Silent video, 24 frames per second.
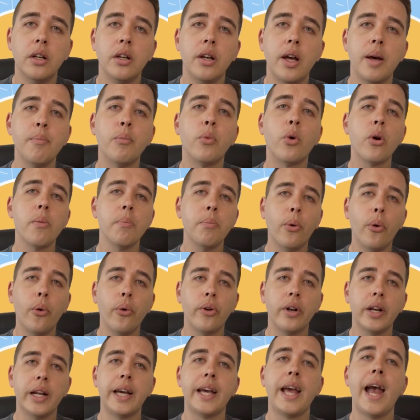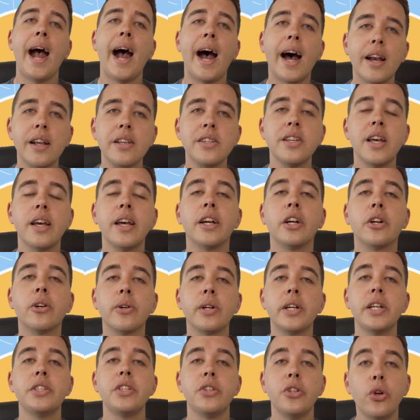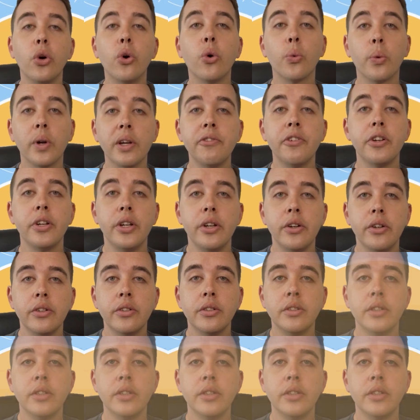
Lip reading: And more importantly, how does it increase your revenue?